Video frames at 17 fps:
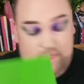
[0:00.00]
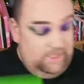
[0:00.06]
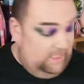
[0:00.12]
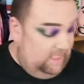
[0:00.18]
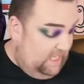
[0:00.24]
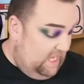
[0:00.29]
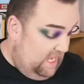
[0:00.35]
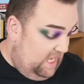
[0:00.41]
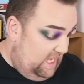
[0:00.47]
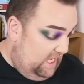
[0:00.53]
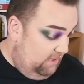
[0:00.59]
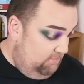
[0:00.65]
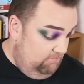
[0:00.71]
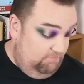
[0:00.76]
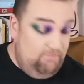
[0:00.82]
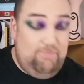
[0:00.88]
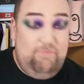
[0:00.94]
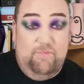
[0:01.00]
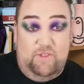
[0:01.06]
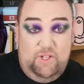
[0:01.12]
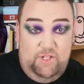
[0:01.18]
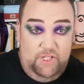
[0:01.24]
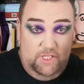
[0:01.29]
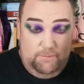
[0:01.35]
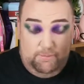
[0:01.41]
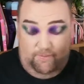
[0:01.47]
Yeah, I
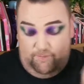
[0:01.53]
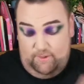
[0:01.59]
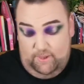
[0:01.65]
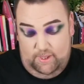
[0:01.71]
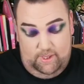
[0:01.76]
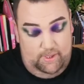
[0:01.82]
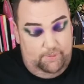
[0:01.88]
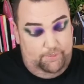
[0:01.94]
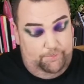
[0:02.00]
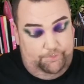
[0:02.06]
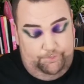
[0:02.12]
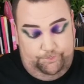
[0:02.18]
can use my finger.